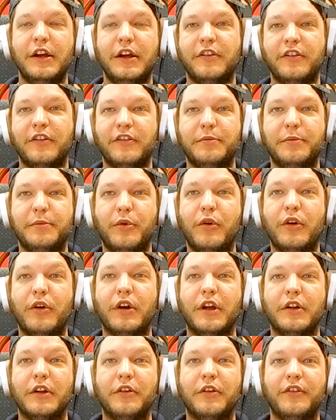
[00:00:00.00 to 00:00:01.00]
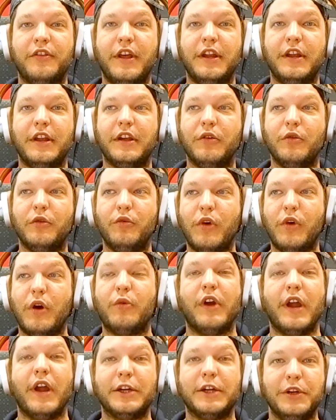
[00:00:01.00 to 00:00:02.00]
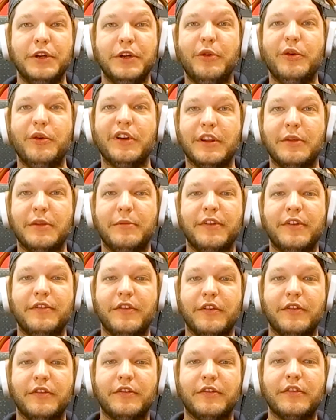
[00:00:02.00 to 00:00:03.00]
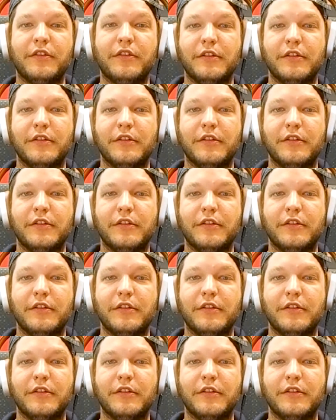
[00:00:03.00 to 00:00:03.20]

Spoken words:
to support understanding what we're actually doing in the business?